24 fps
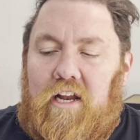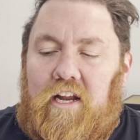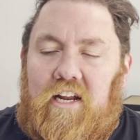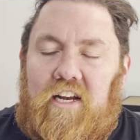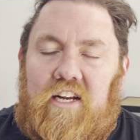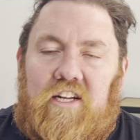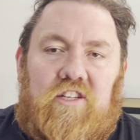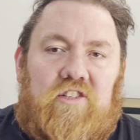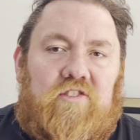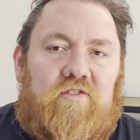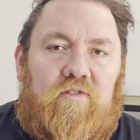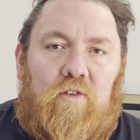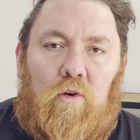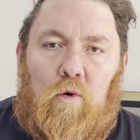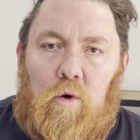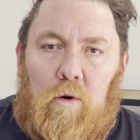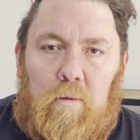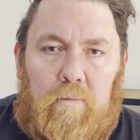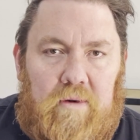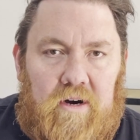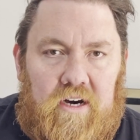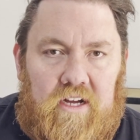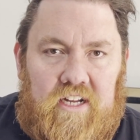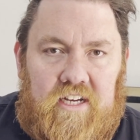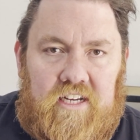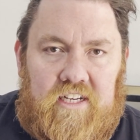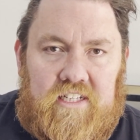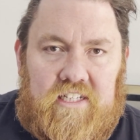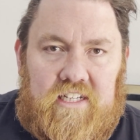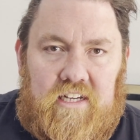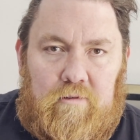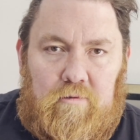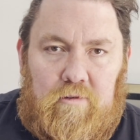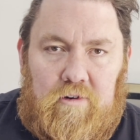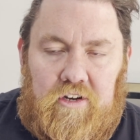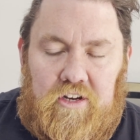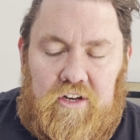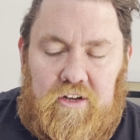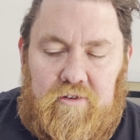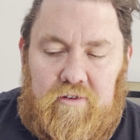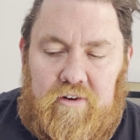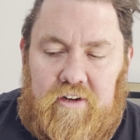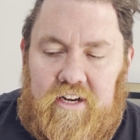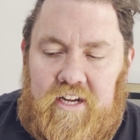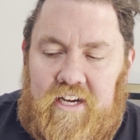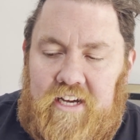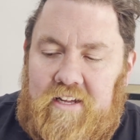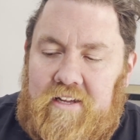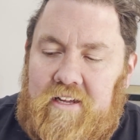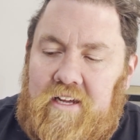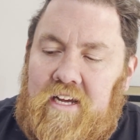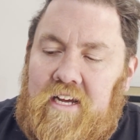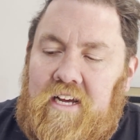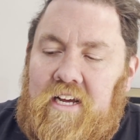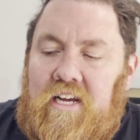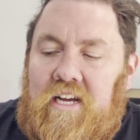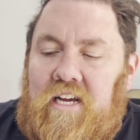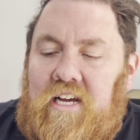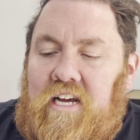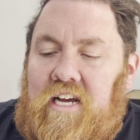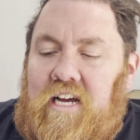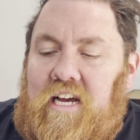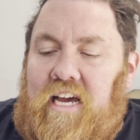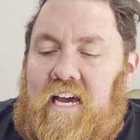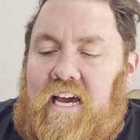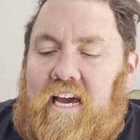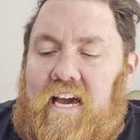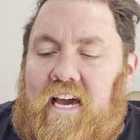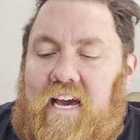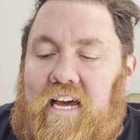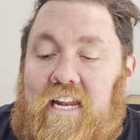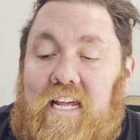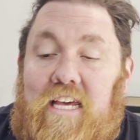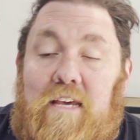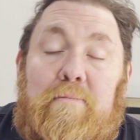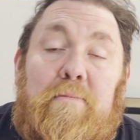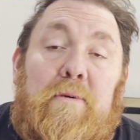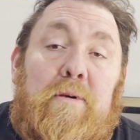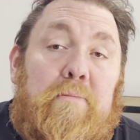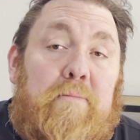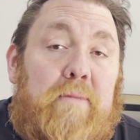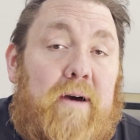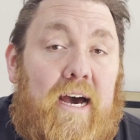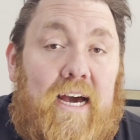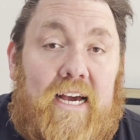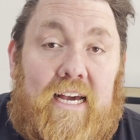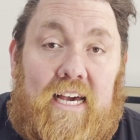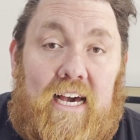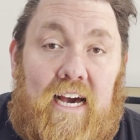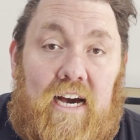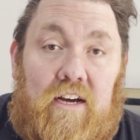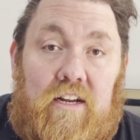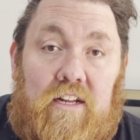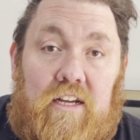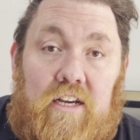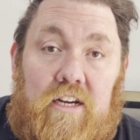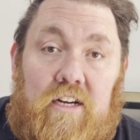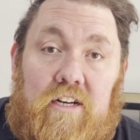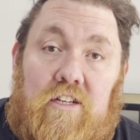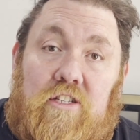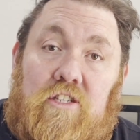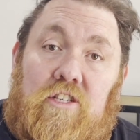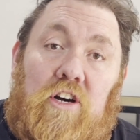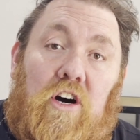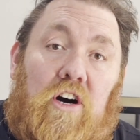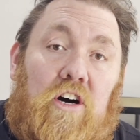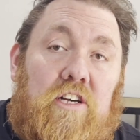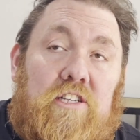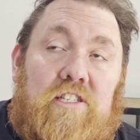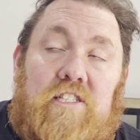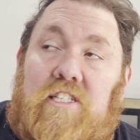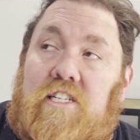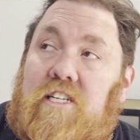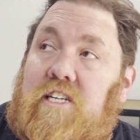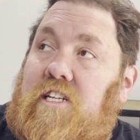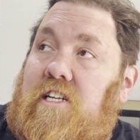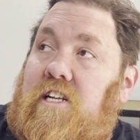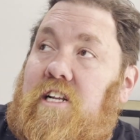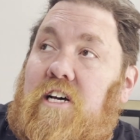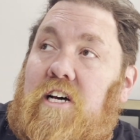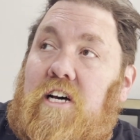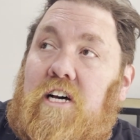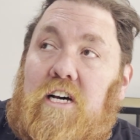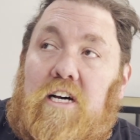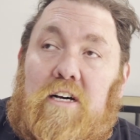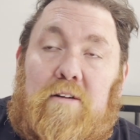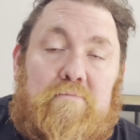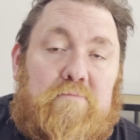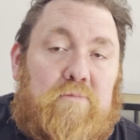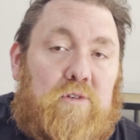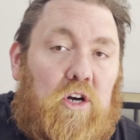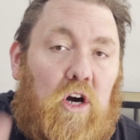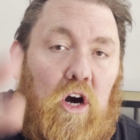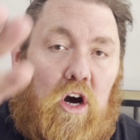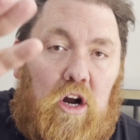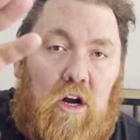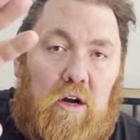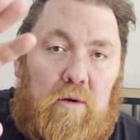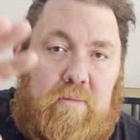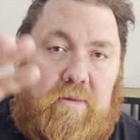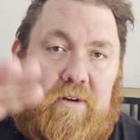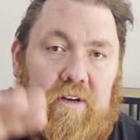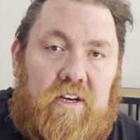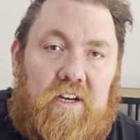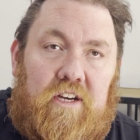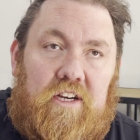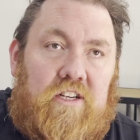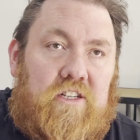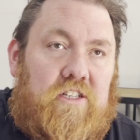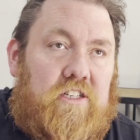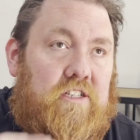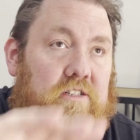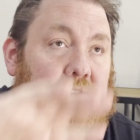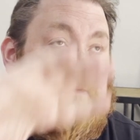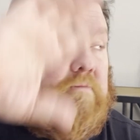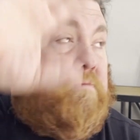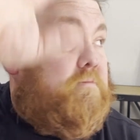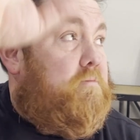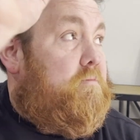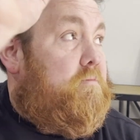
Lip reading: and his 4 buddies that were doing it. And he'd be back out here tossing garbage and